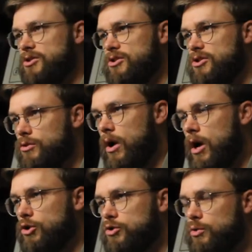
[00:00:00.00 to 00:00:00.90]
to
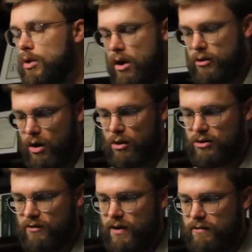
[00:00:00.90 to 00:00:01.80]

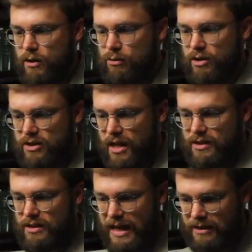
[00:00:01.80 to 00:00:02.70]

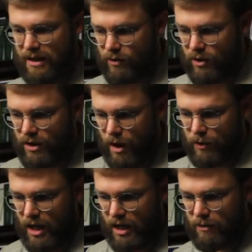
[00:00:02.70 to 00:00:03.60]
$2.53. That's not very
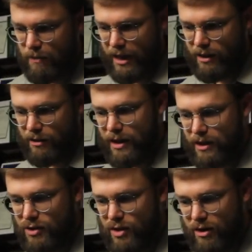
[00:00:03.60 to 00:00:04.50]
complicated
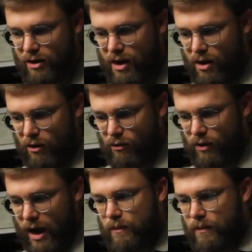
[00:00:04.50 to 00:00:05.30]
mathematics there, right?